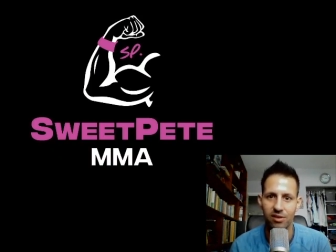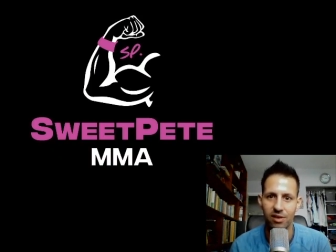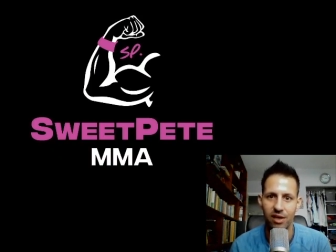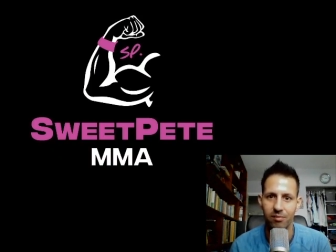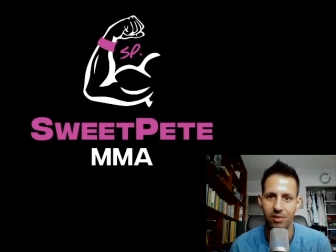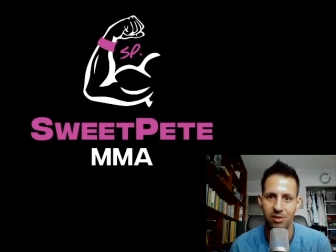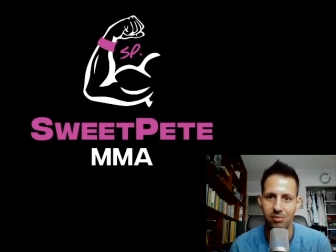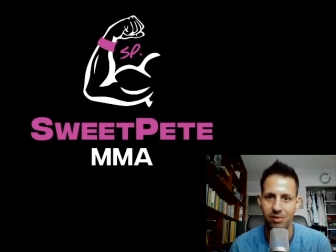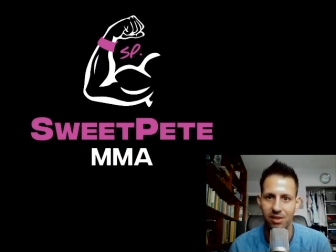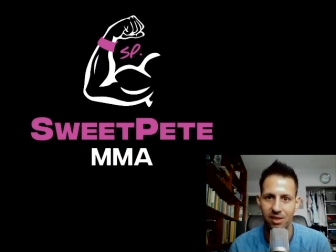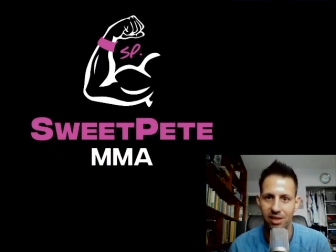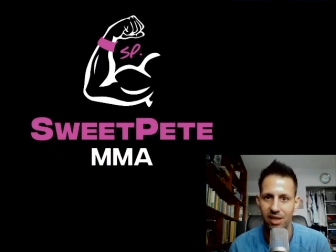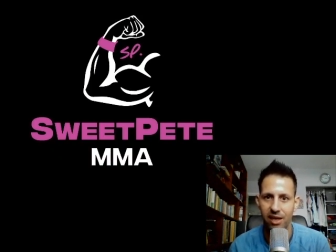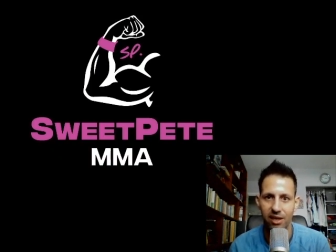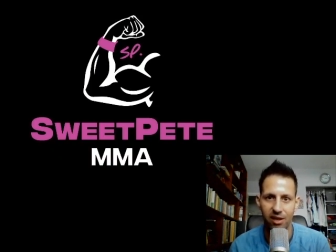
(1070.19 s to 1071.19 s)
It must be the
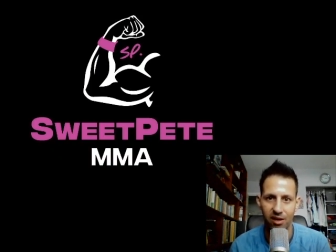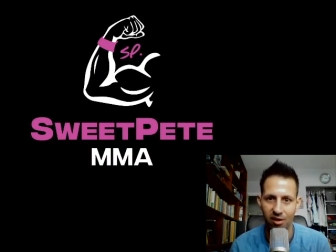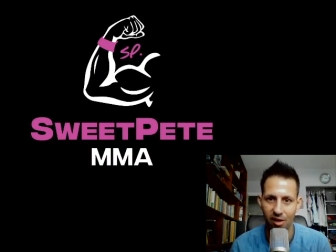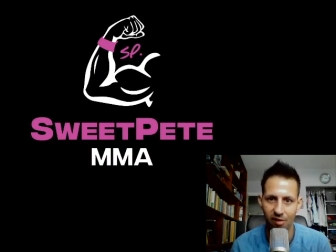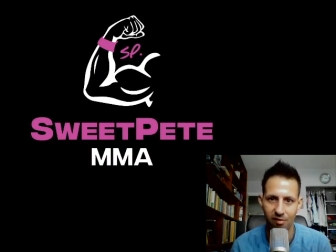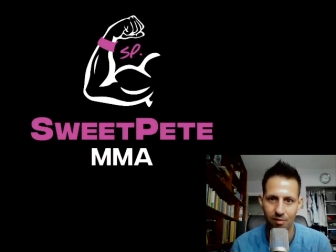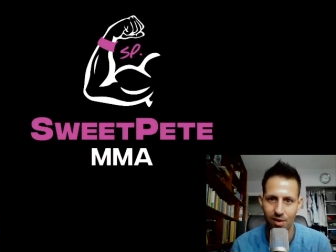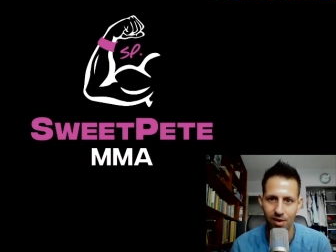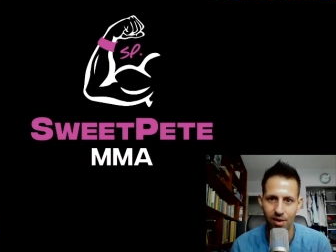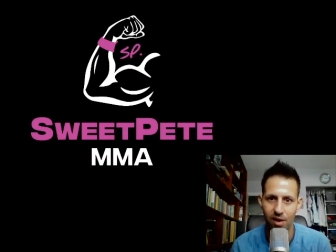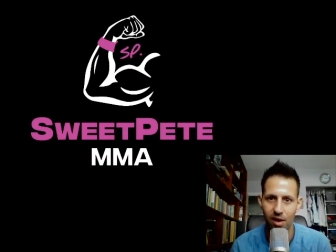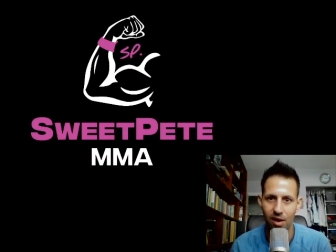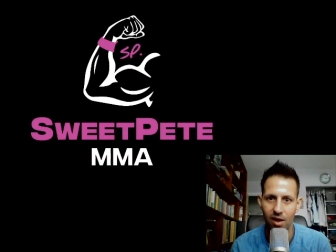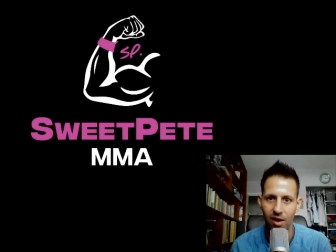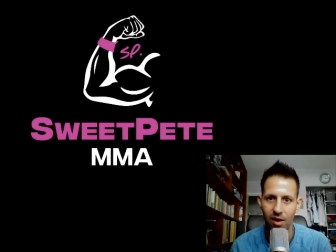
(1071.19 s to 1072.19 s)
Canadian government,
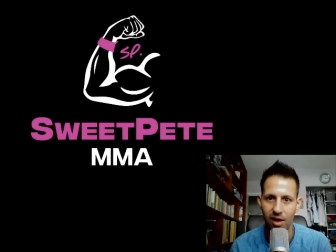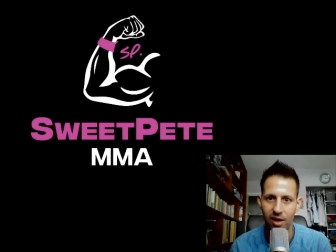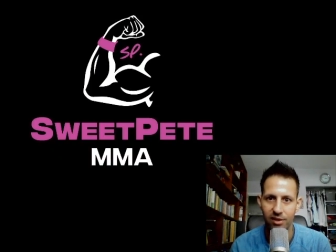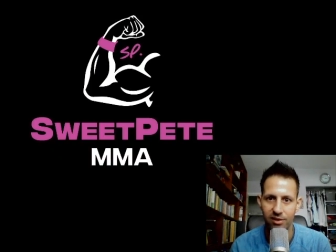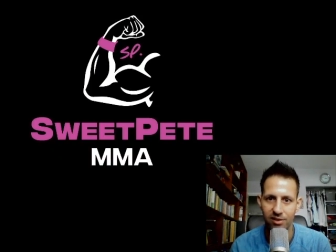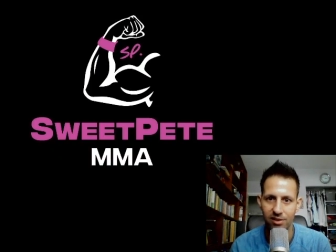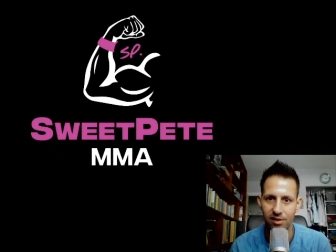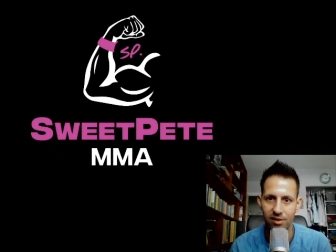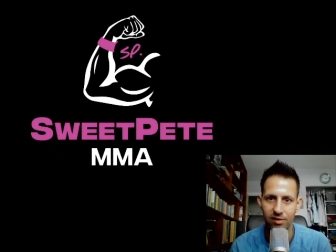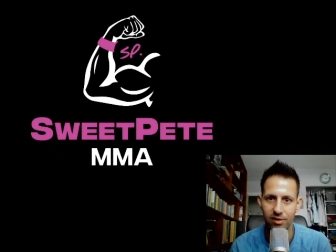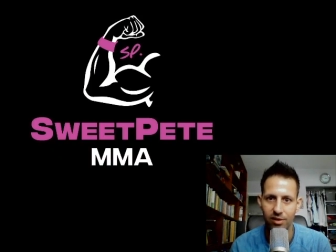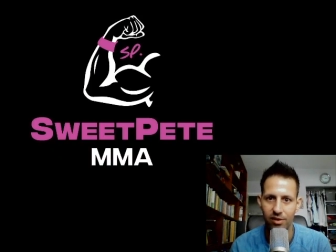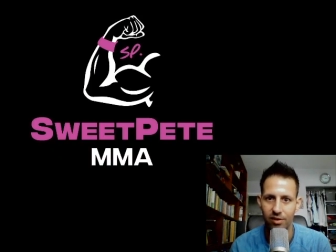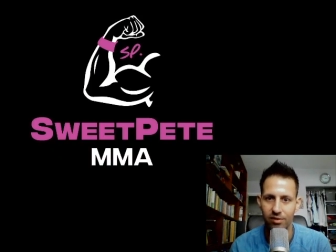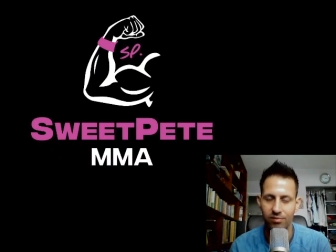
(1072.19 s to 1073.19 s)
has
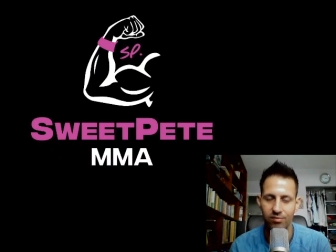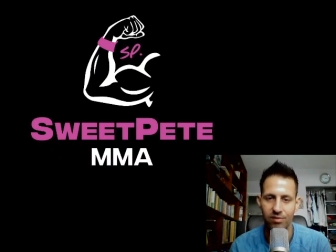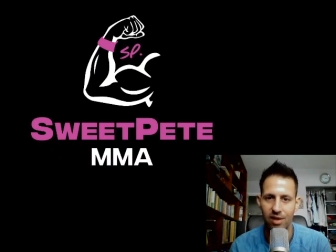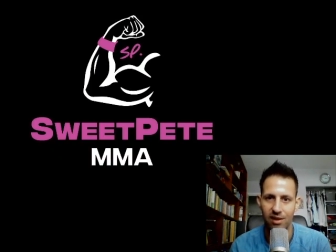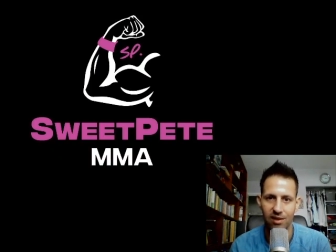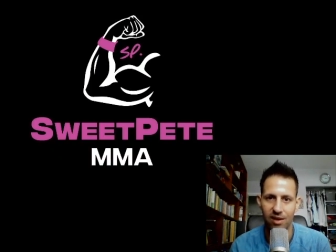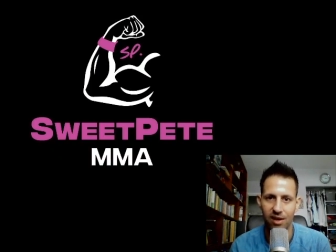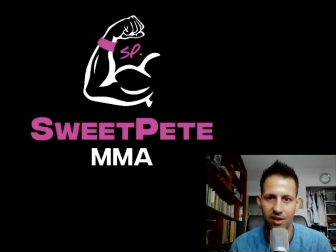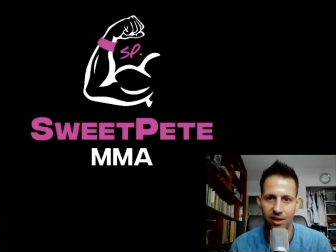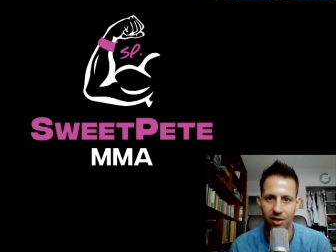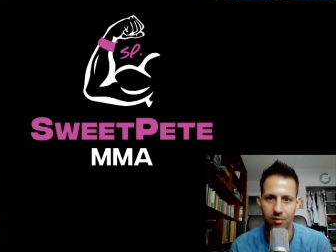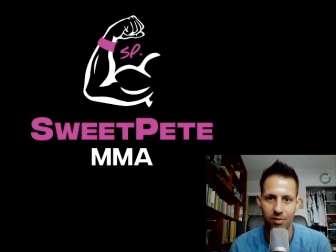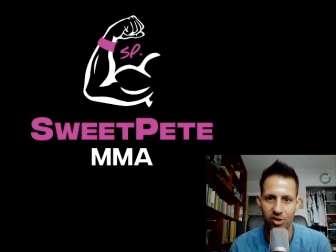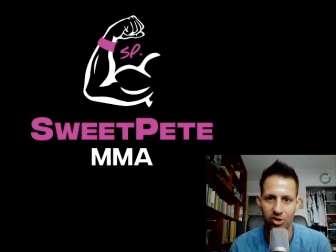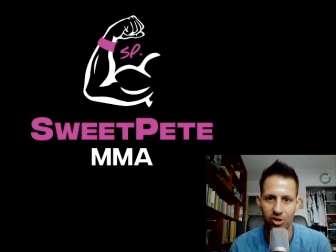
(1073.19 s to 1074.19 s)
athletic
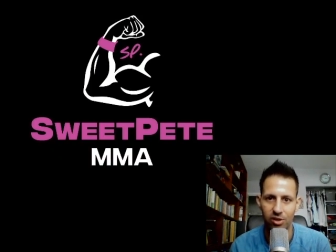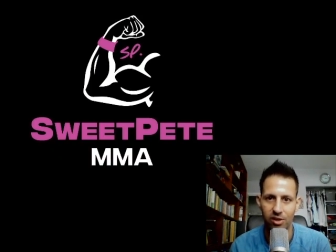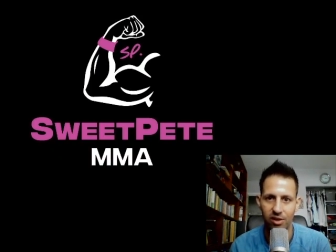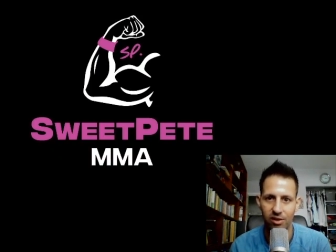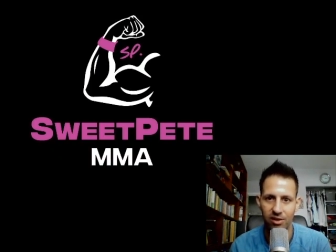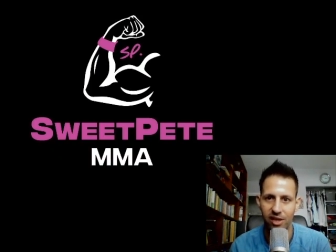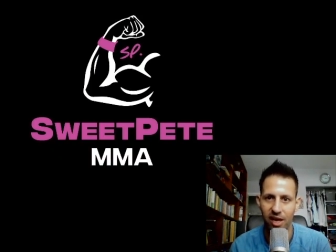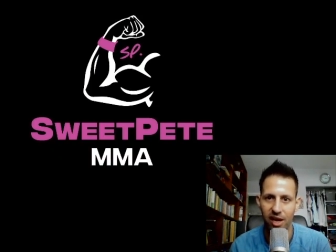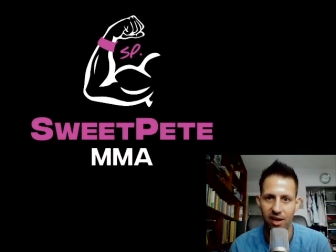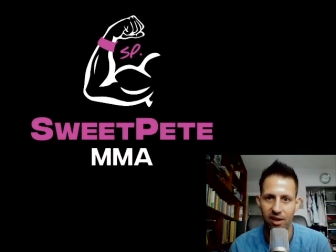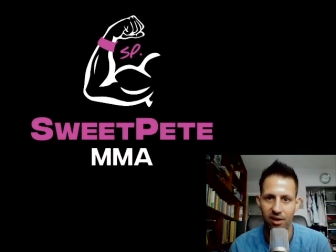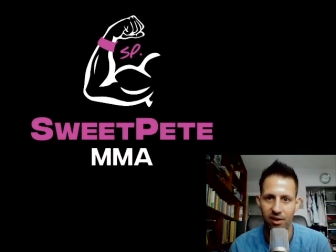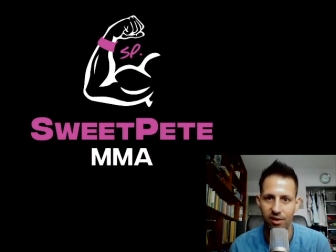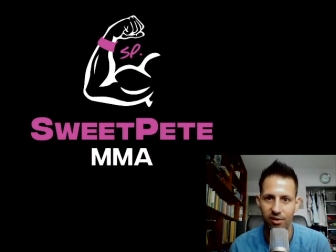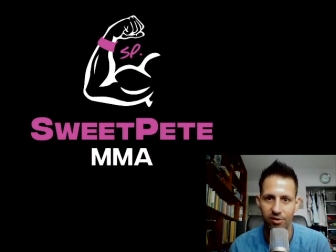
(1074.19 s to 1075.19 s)
commission in
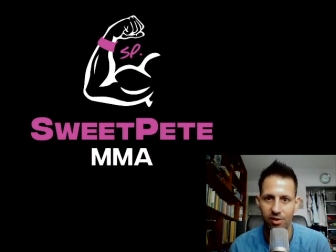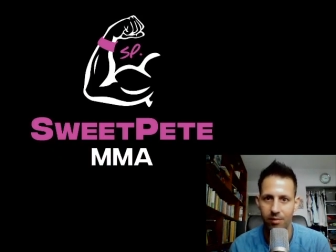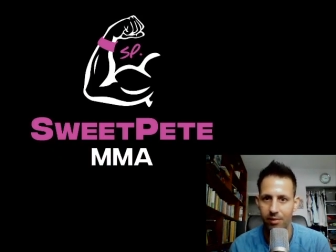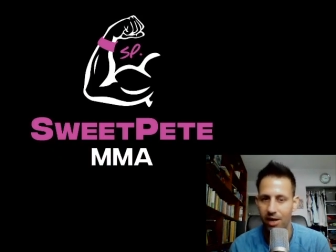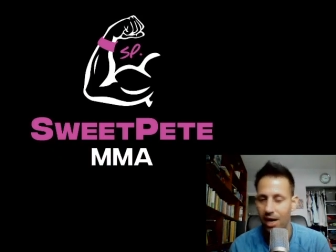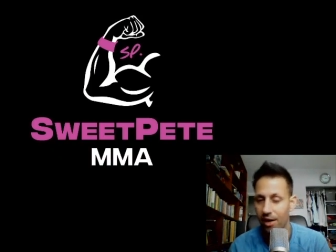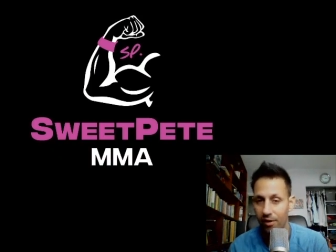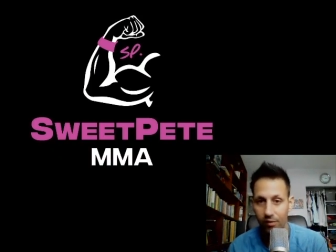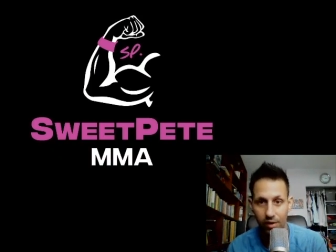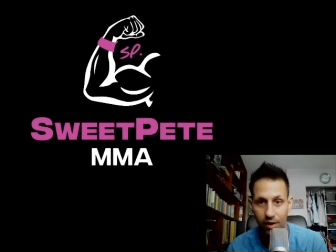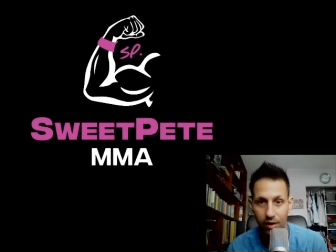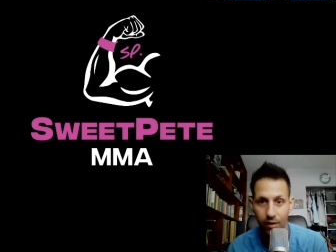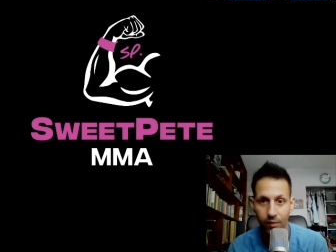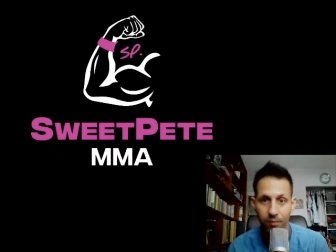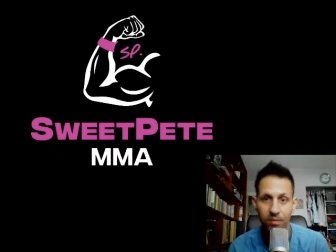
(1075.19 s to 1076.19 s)
Canada or something. I don't
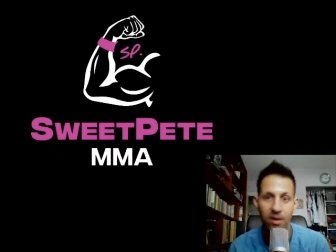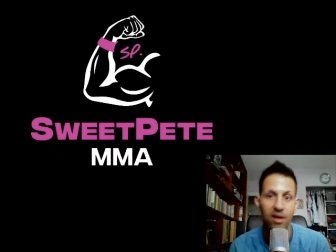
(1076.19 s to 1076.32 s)
know.